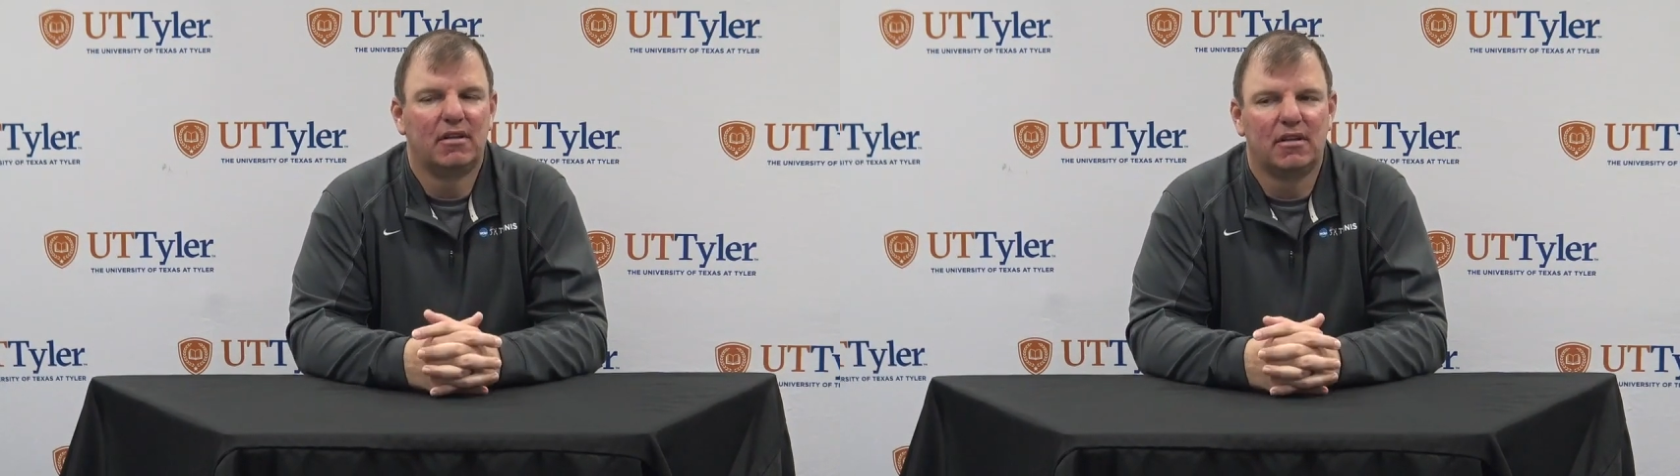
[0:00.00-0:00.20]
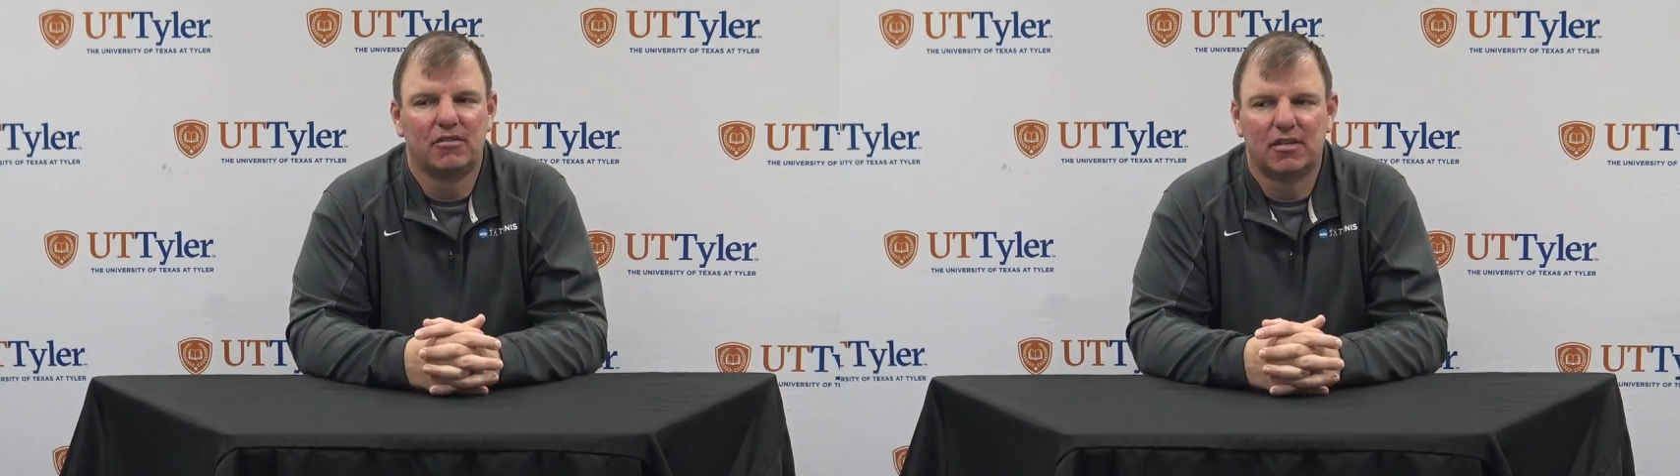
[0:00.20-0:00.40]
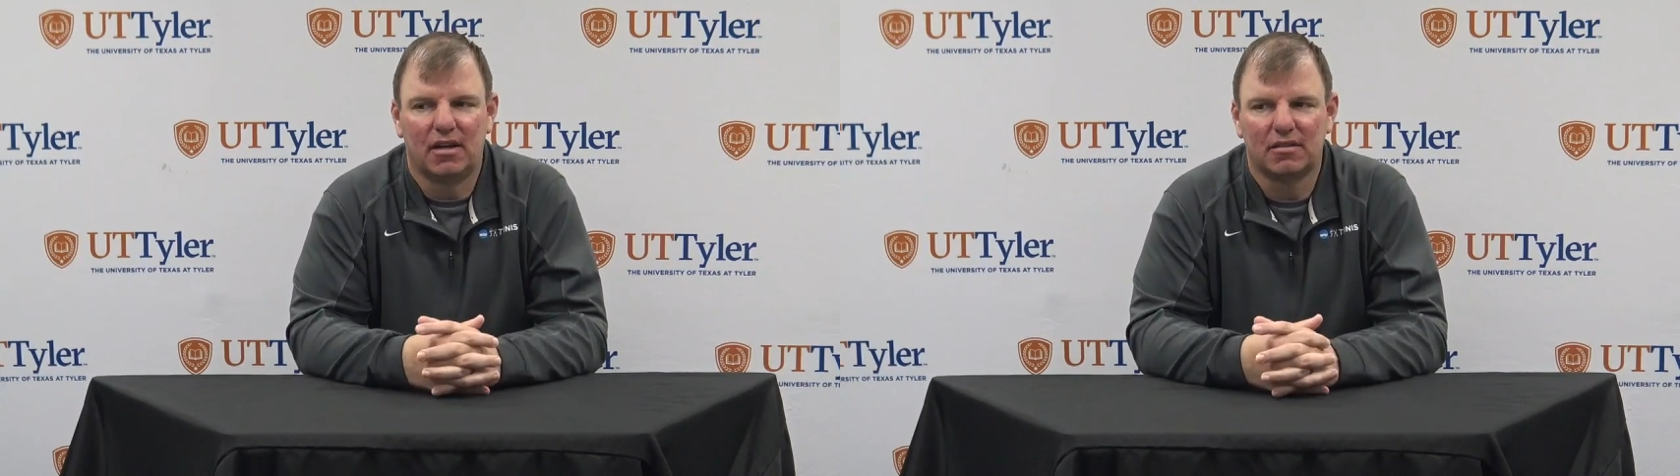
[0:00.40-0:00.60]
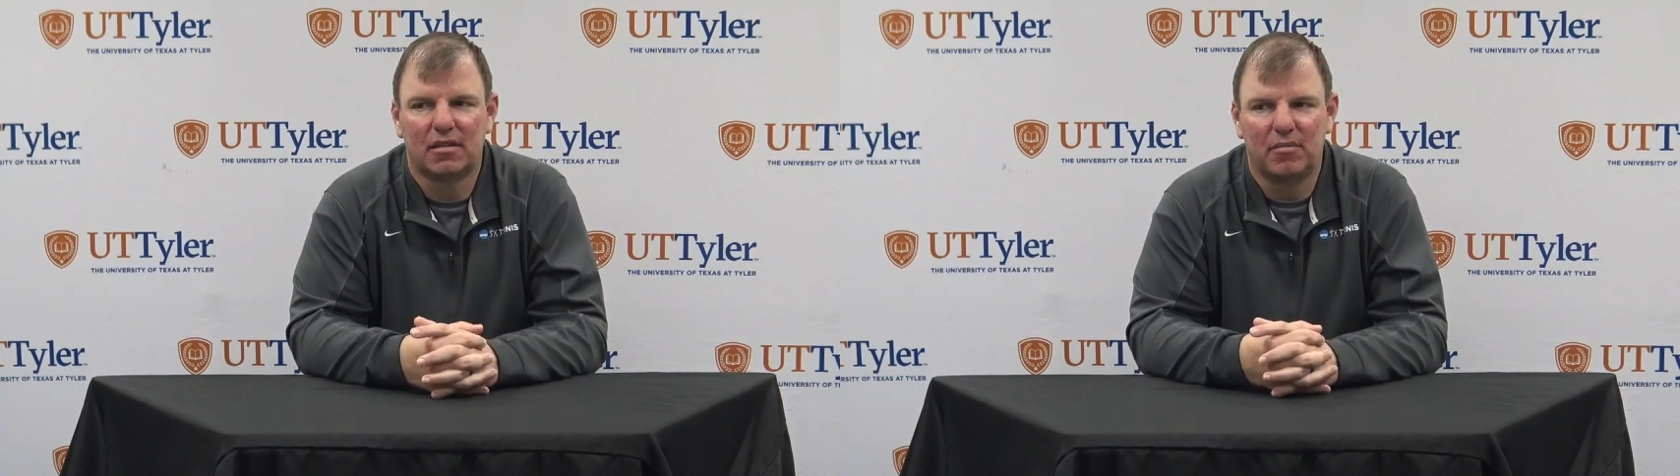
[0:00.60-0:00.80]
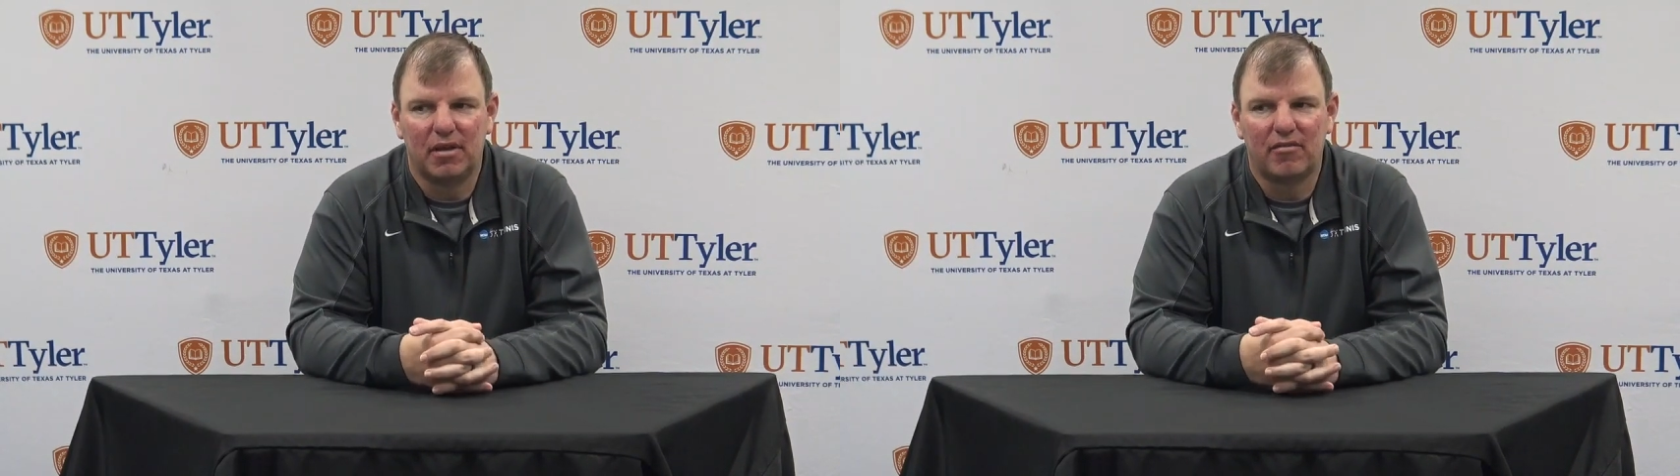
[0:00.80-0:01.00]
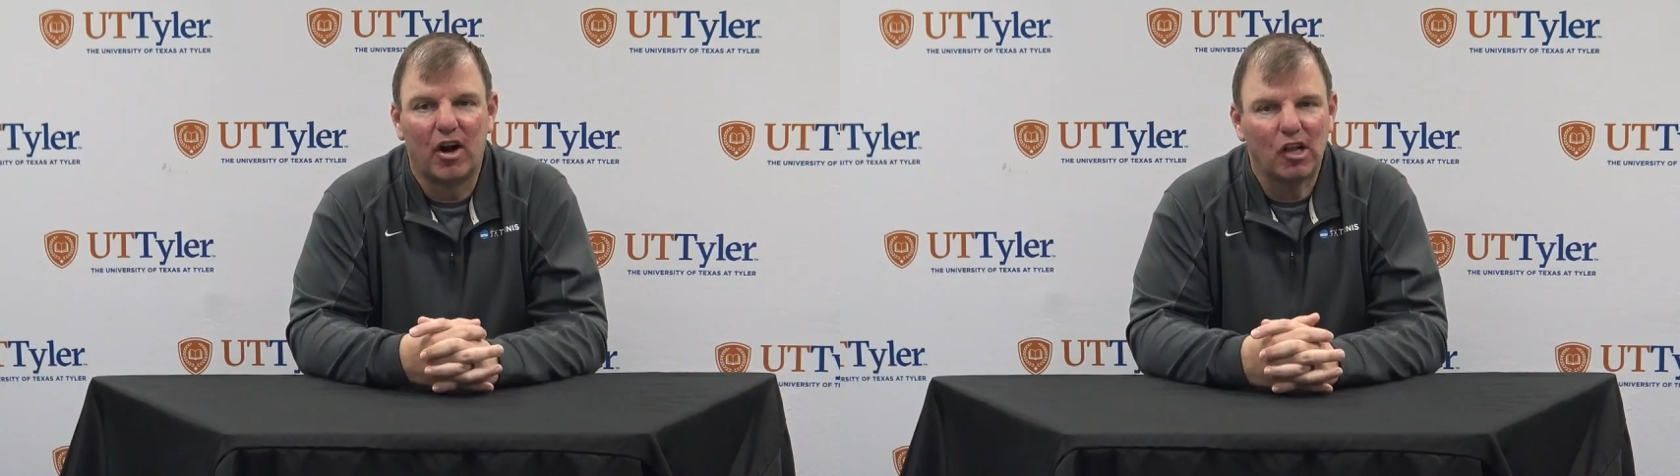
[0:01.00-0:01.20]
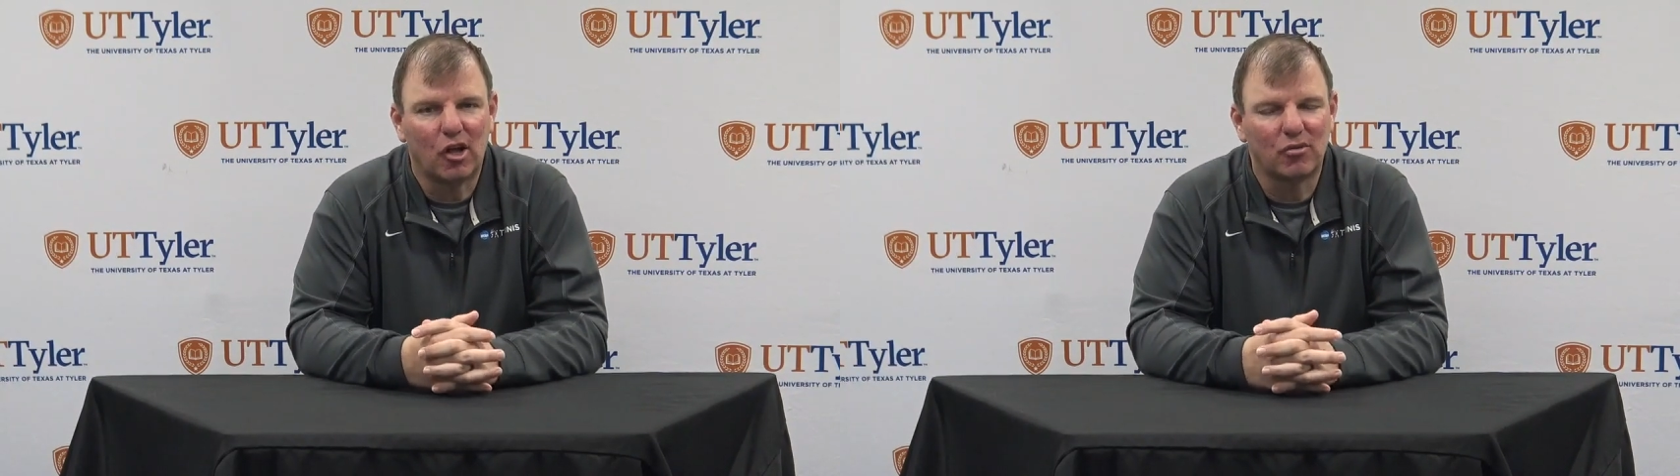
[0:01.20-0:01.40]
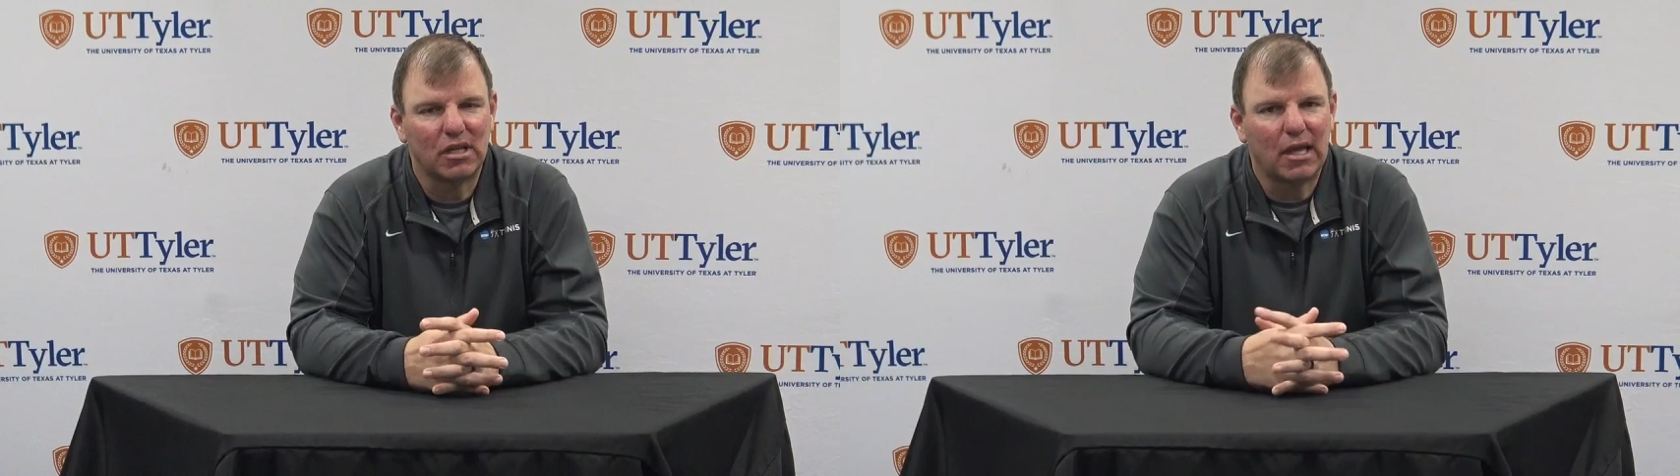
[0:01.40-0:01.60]
You know, tennis can be a very
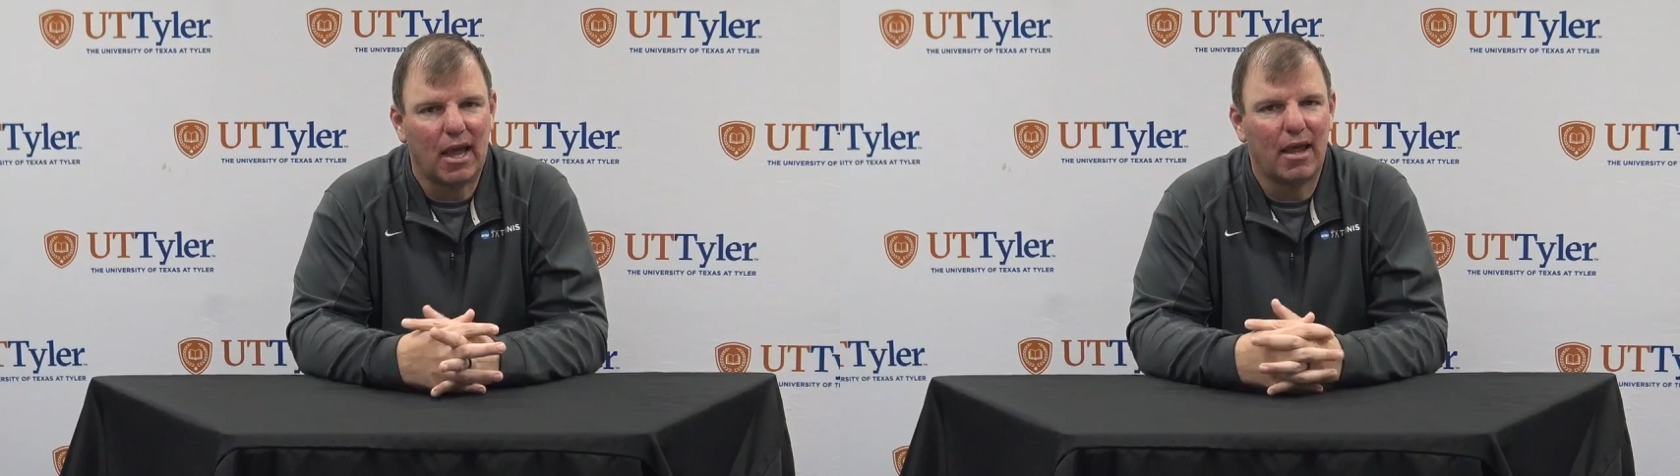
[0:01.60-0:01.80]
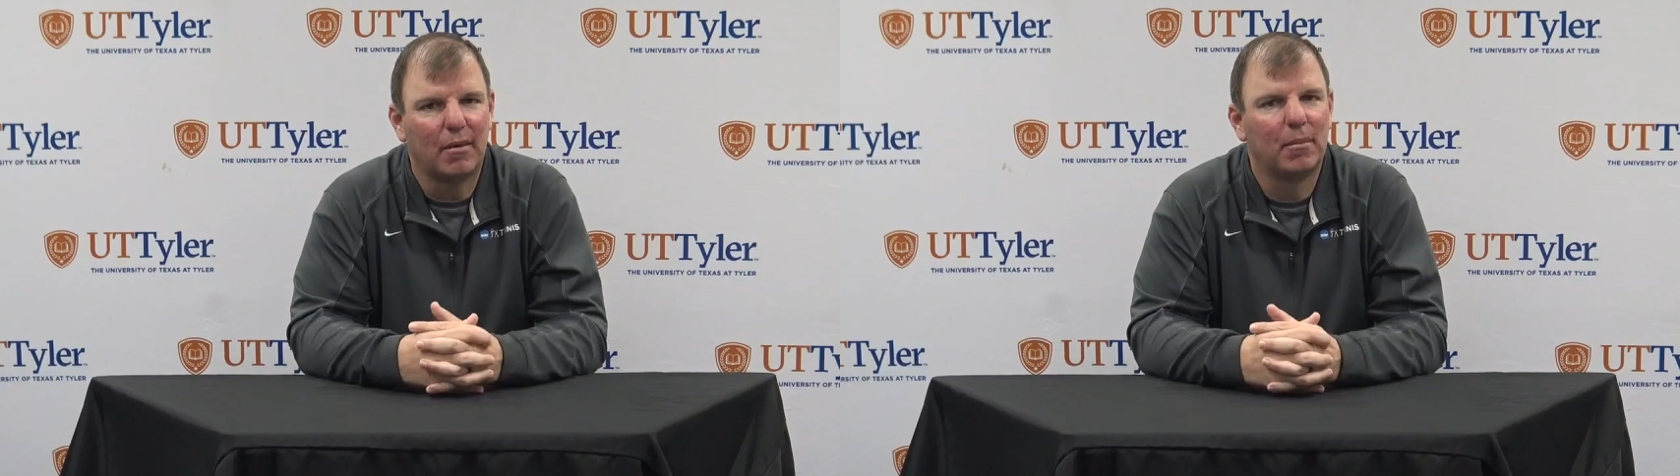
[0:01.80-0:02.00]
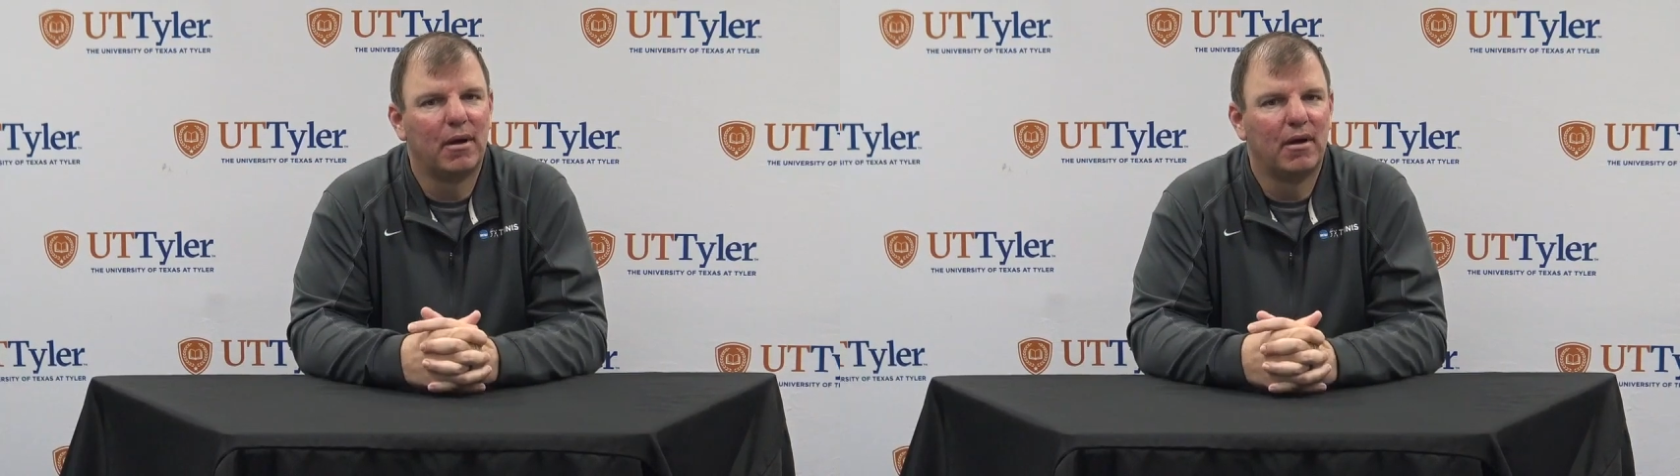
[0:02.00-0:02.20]
lonely game.